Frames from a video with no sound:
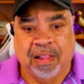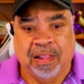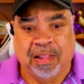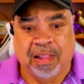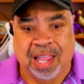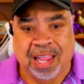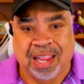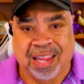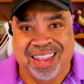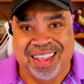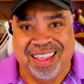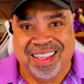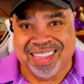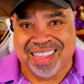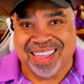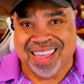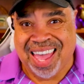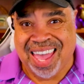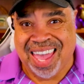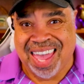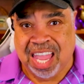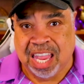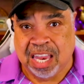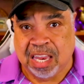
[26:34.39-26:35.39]
like this
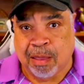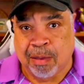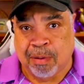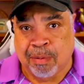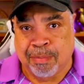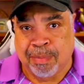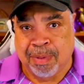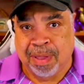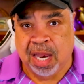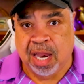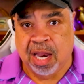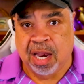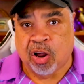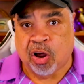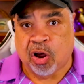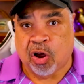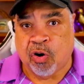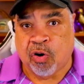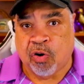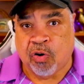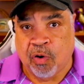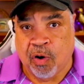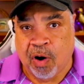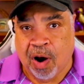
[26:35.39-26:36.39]
guy had committed a
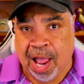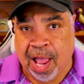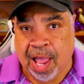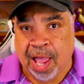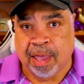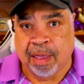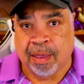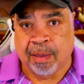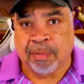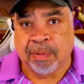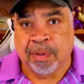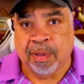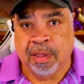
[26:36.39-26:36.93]
crime.